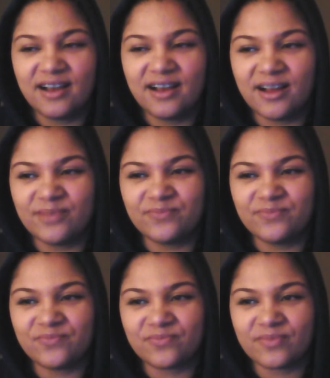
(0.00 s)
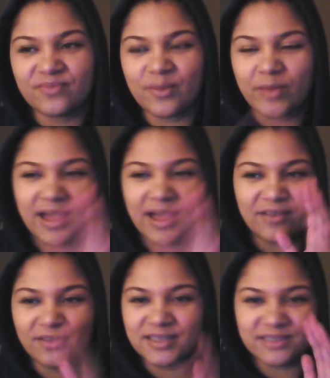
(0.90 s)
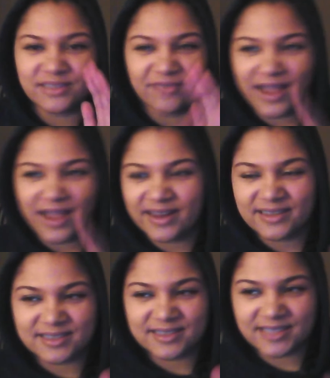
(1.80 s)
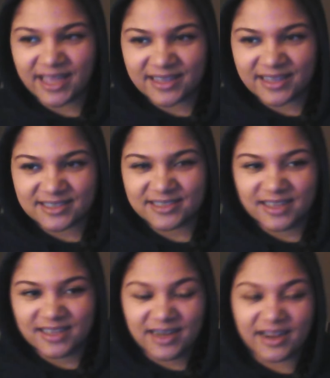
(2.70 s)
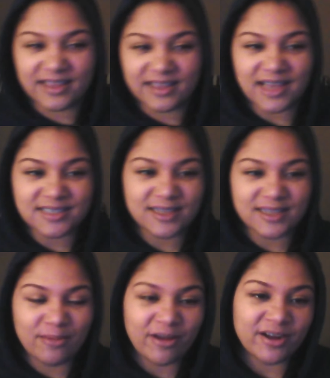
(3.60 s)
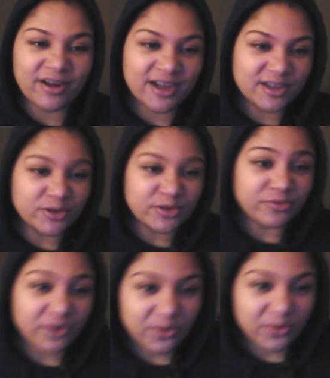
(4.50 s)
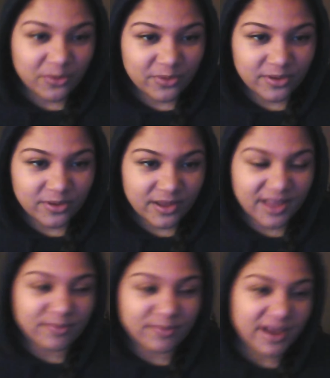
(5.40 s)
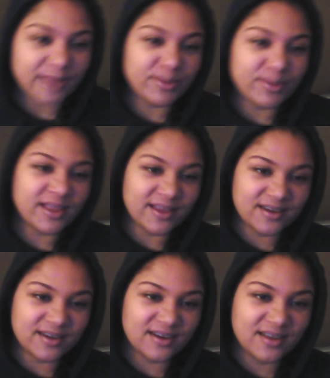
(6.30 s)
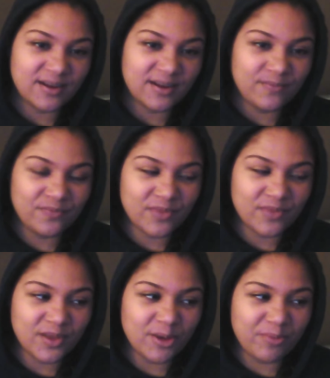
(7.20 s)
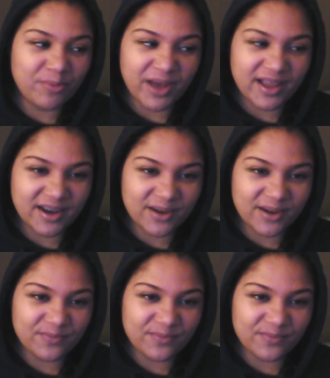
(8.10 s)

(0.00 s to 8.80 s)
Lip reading: and we have all these divided states, like that's America nouveau, in my opinion. But